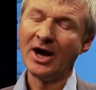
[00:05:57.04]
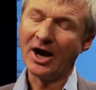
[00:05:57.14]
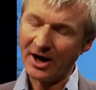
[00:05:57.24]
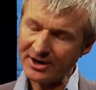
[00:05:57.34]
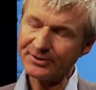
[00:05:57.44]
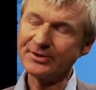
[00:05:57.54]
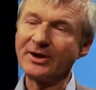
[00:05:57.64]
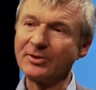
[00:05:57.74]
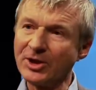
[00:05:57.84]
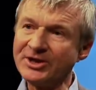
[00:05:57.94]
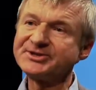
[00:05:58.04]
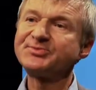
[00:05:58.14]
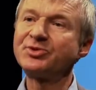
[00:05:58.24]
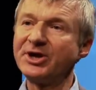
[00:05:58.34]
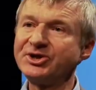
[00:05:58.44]
I think
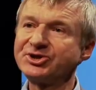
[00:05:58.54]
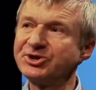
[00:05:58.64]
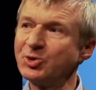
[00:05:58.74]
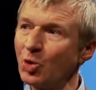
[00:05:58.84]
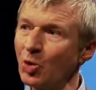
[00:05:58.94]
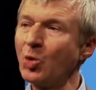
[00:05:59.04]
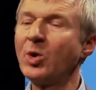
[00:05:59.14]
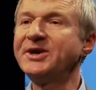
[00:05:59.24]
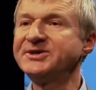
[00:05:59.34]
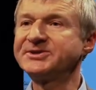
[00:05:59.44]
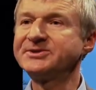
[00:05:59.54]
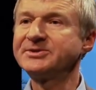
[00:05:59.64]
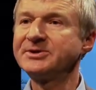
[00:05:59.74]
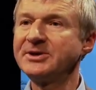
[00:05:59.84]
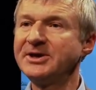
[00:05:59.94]
inspiration always
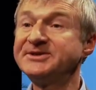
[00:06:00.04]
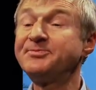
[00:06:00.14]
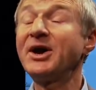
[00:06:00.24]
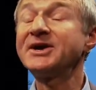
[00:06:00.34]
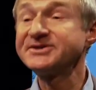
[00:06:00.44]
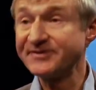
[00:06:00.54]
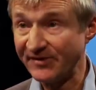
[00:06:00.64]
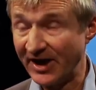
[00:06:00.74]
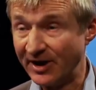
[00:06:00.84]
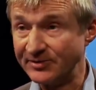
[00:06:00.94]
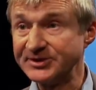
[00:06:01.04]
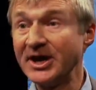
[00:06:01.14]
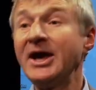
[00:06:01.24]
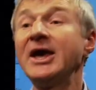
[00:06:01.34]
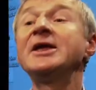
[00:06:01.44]
is best found
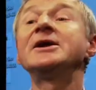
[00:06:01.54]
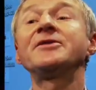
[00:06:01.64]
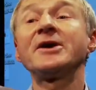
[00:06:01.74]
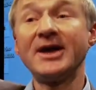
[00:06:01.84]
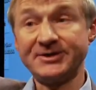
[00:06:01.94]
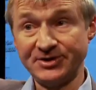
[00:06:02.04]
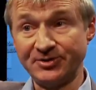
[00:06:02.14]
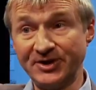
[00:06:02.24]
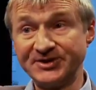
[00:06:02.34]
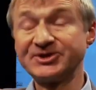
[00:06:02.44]
in other categories.